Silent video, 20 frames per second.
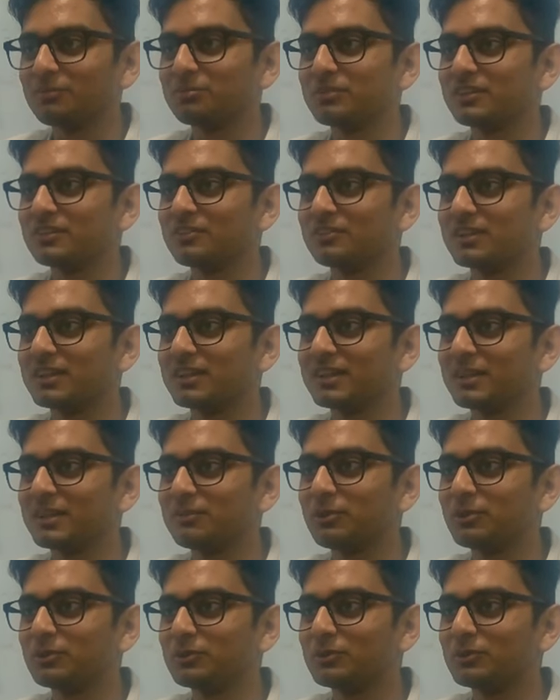I'm just worried
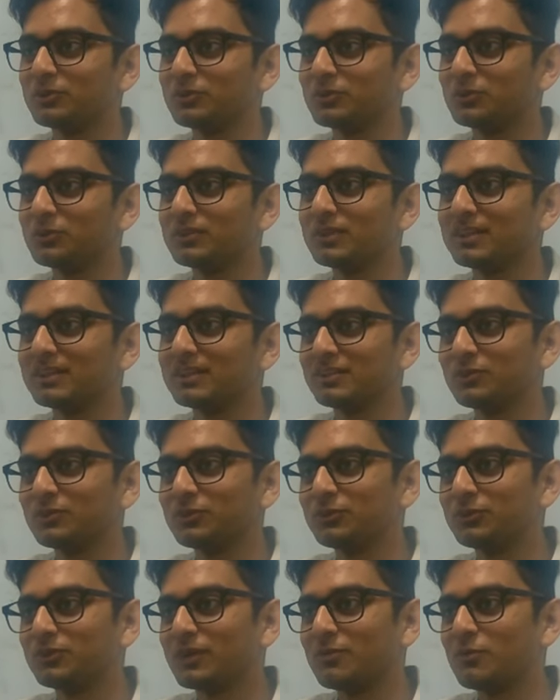about those students
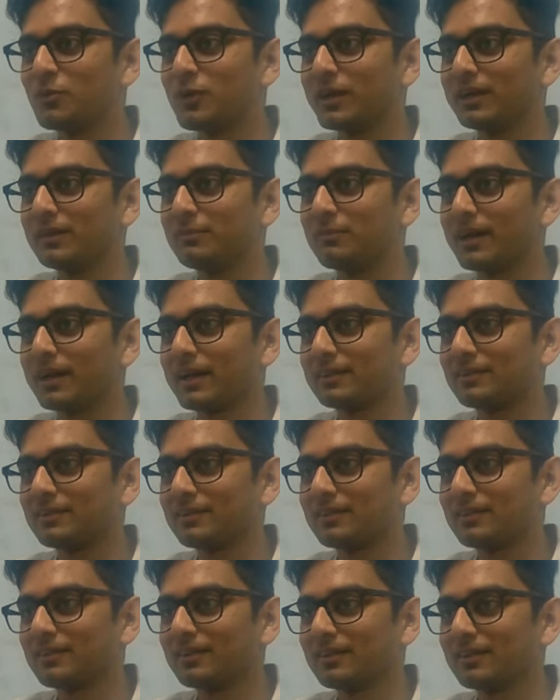who avoid
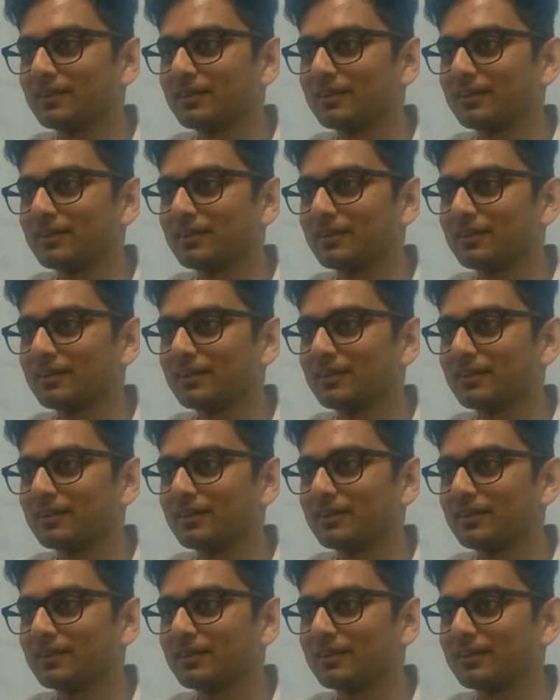maths.